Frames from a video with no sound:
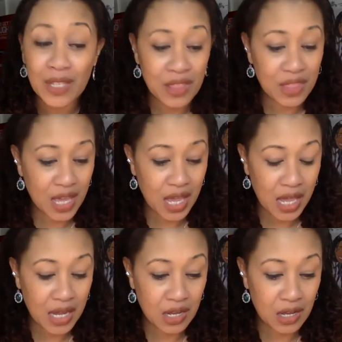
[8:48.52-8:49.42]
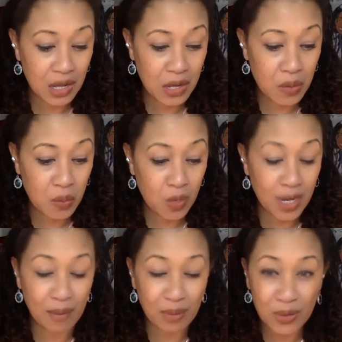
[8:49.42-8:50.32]
that uh, what I
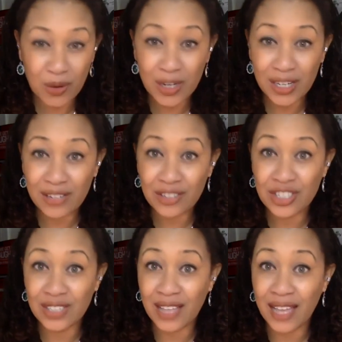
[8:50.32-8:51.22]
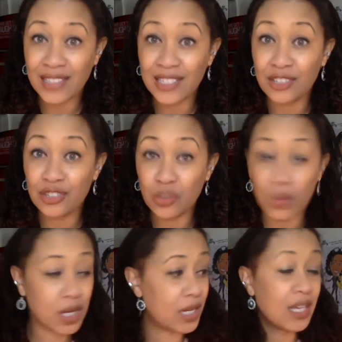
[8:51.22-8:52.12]
put on here, she liked and
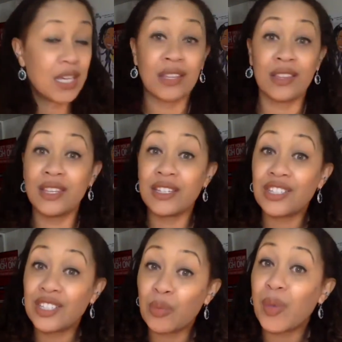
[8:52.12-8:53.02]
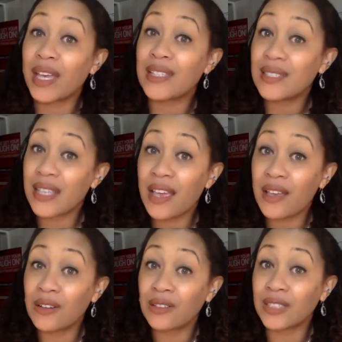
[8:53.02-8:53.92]
enjoyed. This ship has
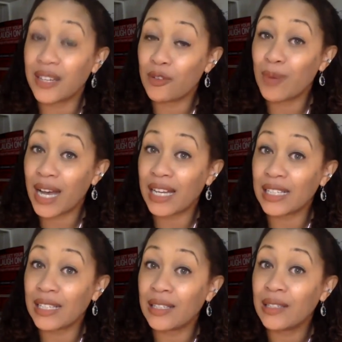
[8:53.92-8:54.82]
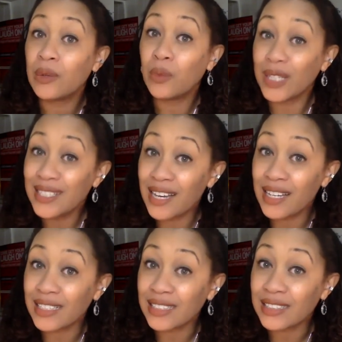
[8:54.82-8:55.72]
sailed, everybody. We
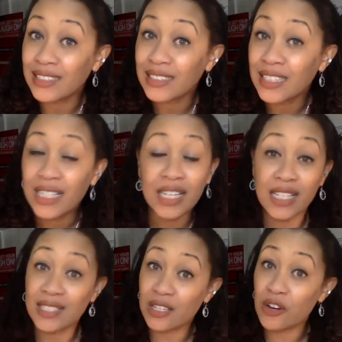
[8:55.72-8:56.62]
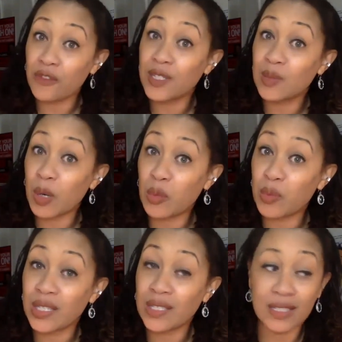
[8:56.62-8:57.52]
done. It served its
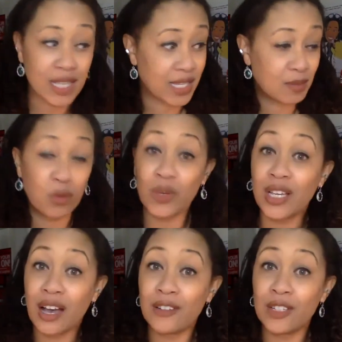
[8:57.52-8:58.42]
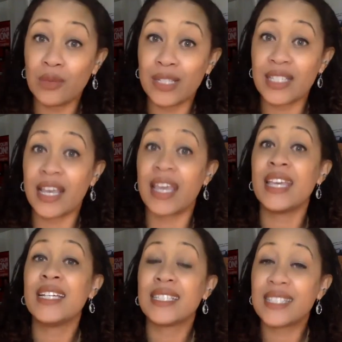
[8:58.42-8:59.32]
purpose. As Marie Kondo would say,
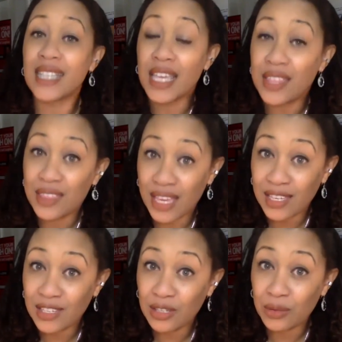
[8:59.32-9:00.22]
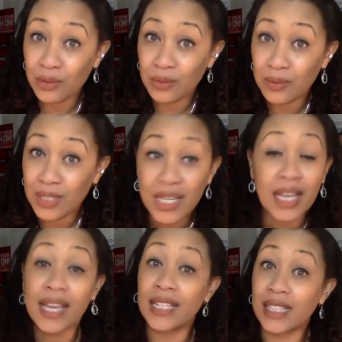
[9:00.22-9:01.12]
say thank you
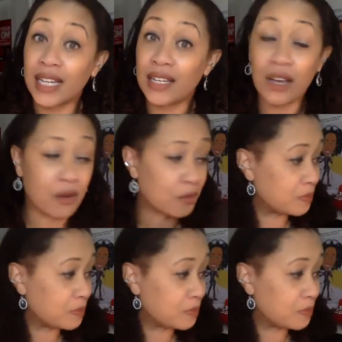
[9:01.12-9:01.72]
and let it go.